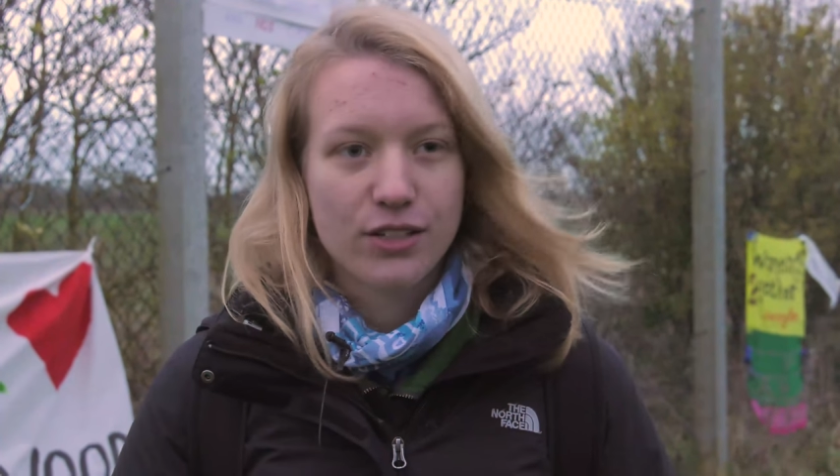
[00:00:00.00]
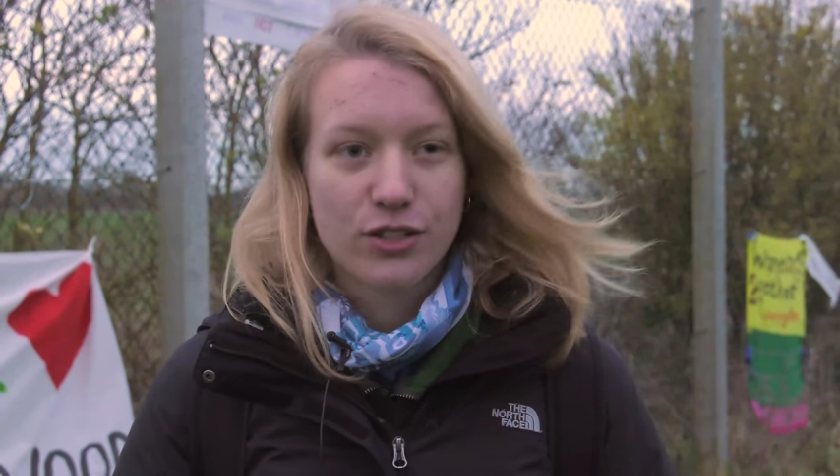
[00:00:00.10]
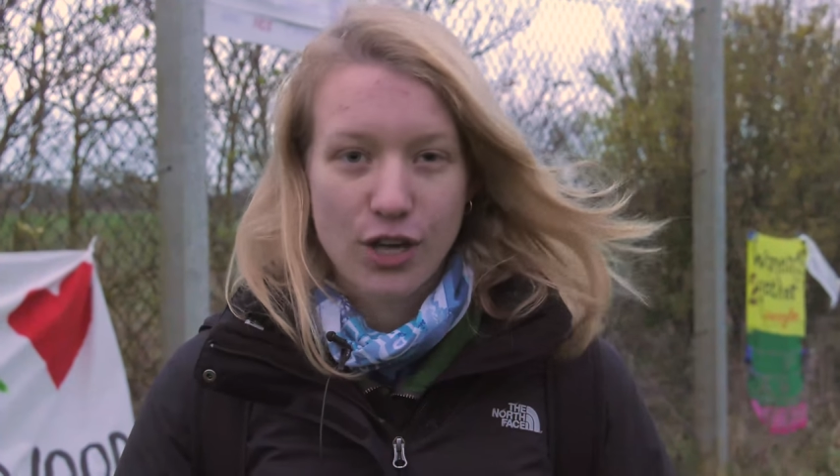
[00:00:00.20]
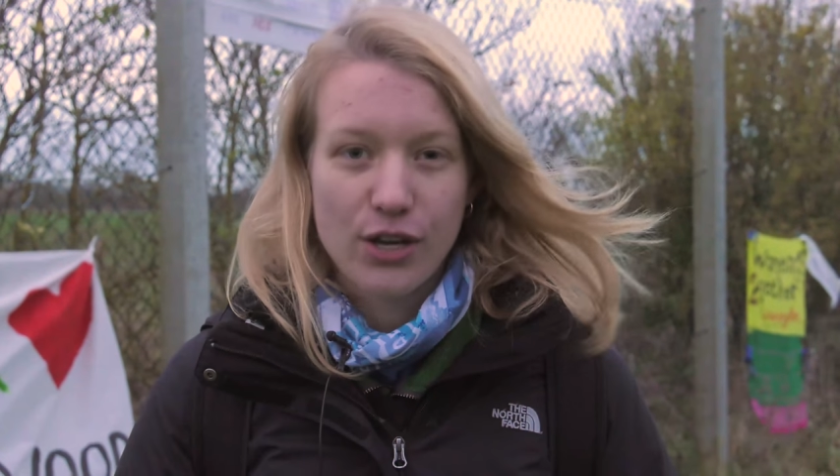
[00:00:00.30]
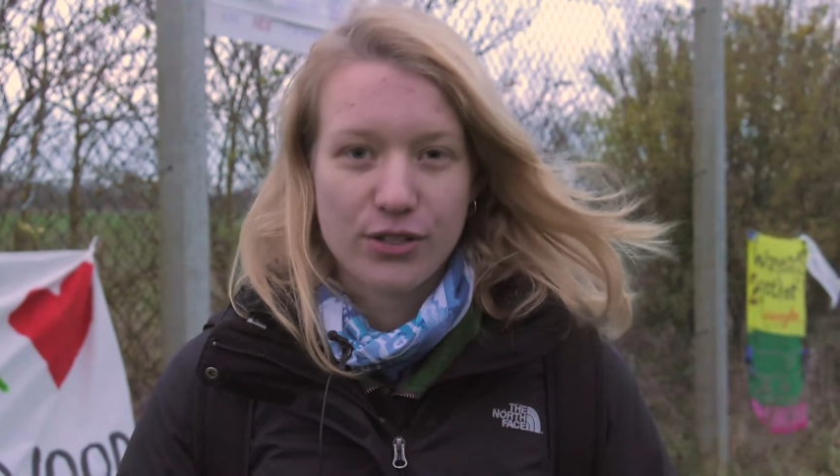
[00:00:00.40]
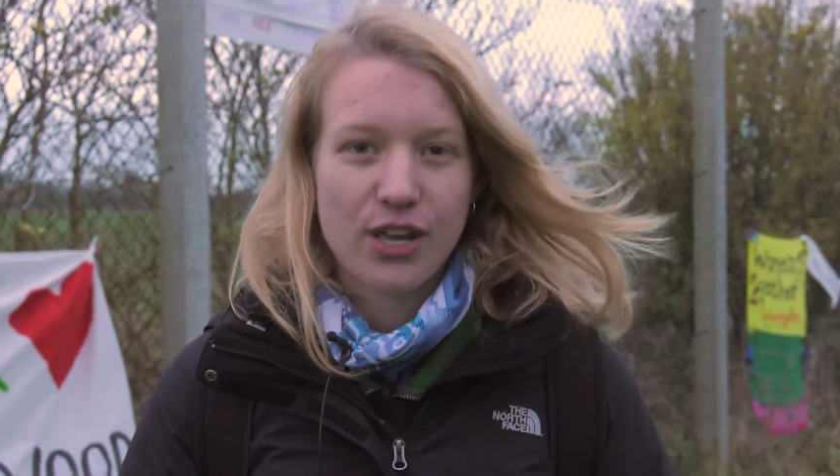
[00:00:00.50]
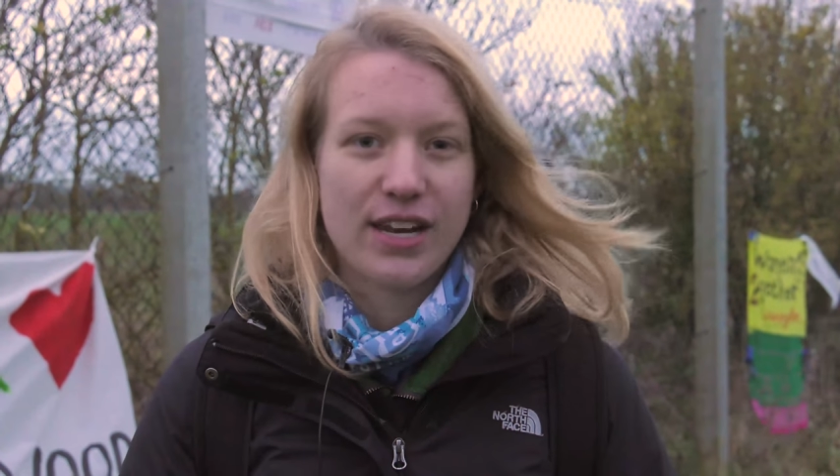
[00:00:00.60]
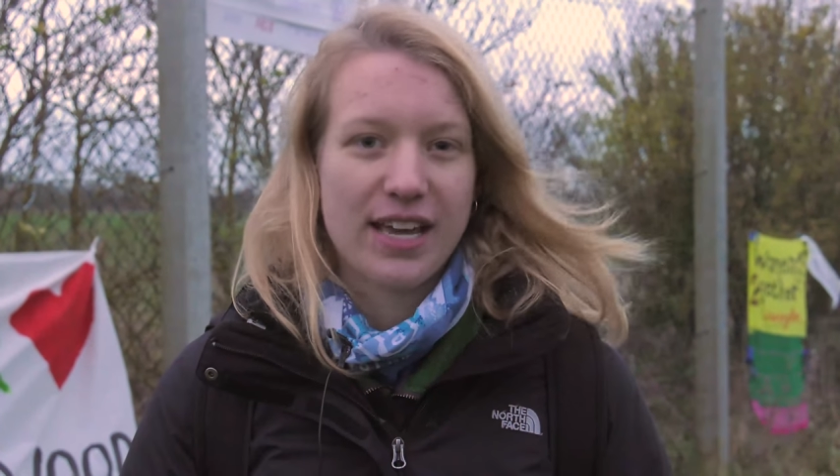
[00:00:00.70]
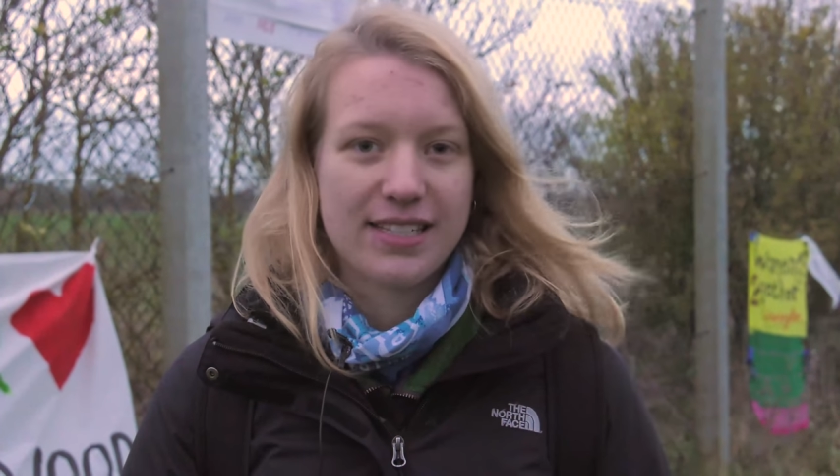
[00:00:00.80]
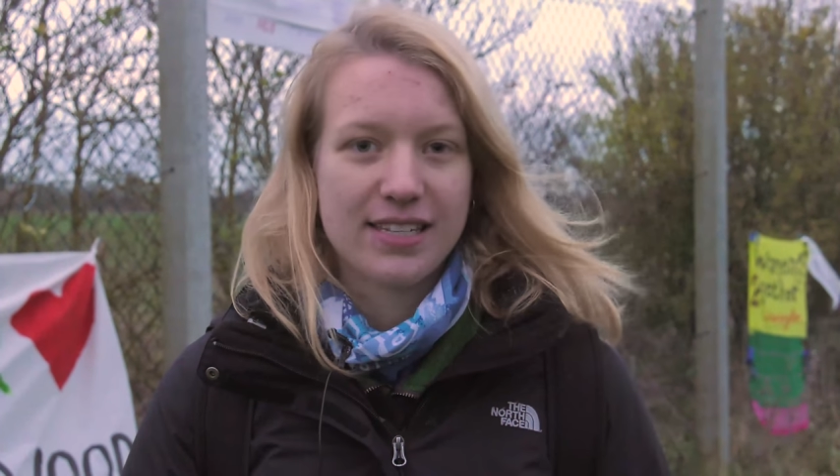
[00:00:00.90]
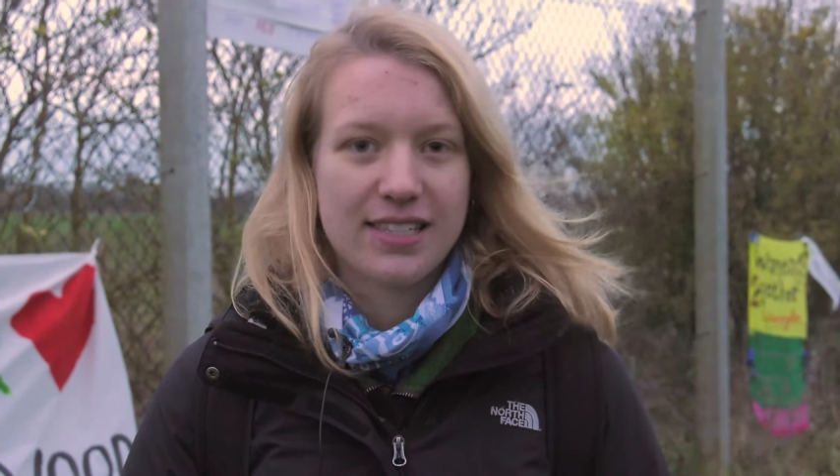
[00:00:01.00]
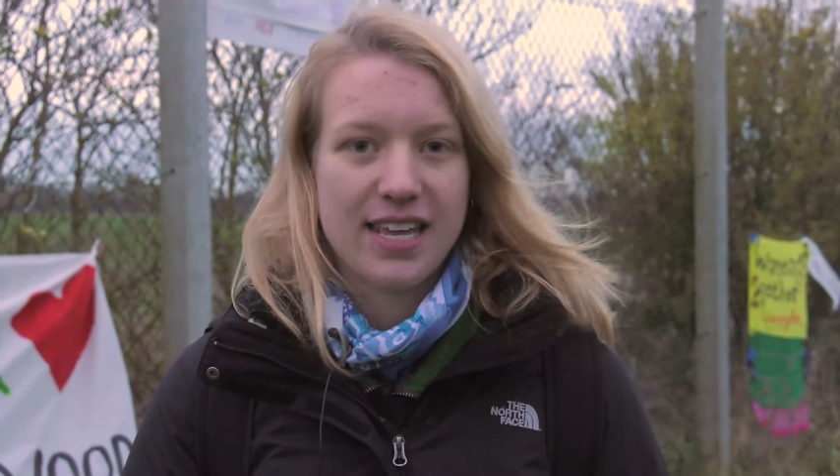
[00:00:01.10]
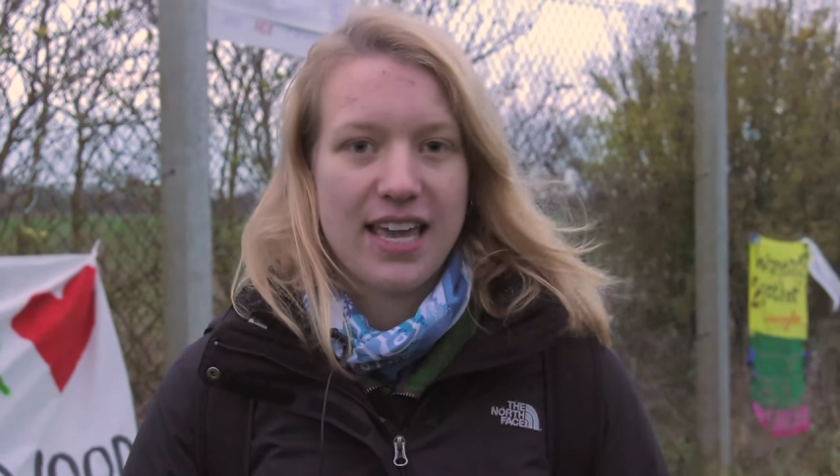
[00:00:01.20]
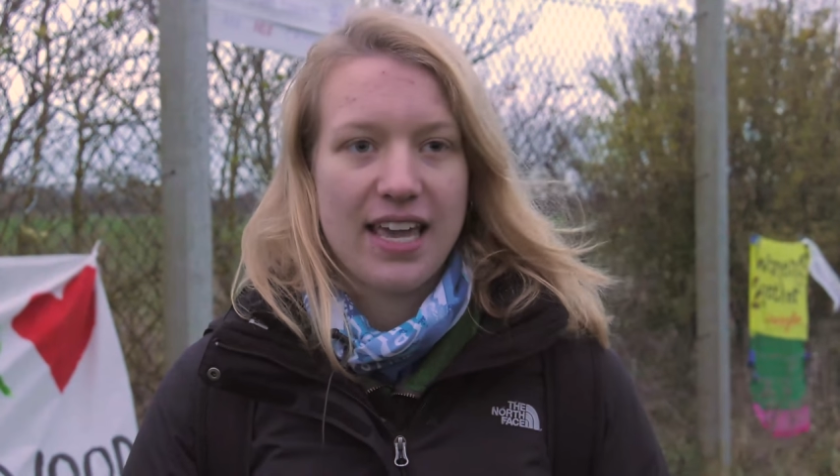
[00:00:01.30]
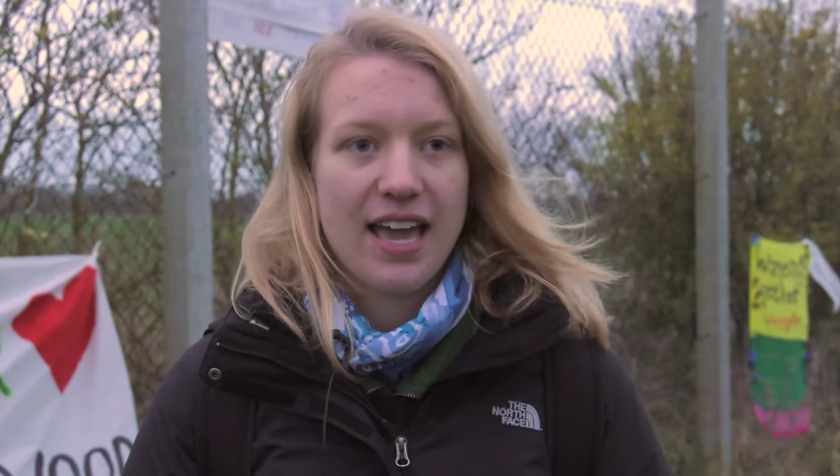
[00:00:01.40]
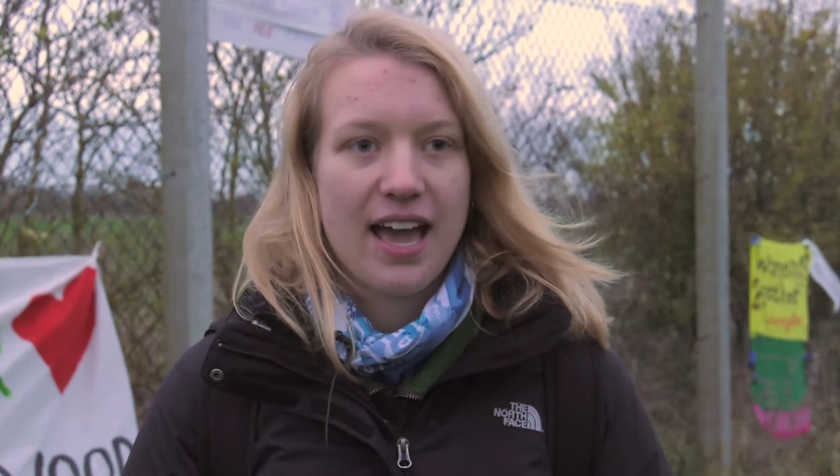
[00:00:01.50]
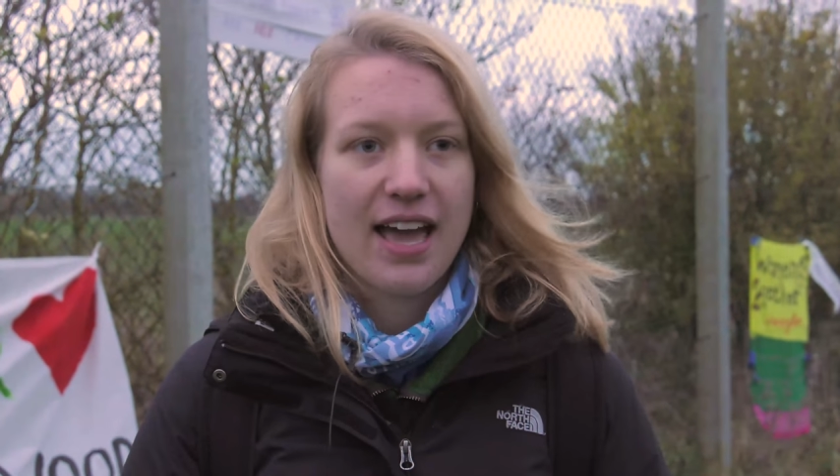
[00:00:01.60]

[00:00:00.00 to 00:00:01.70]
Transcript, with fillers: so so nice to see.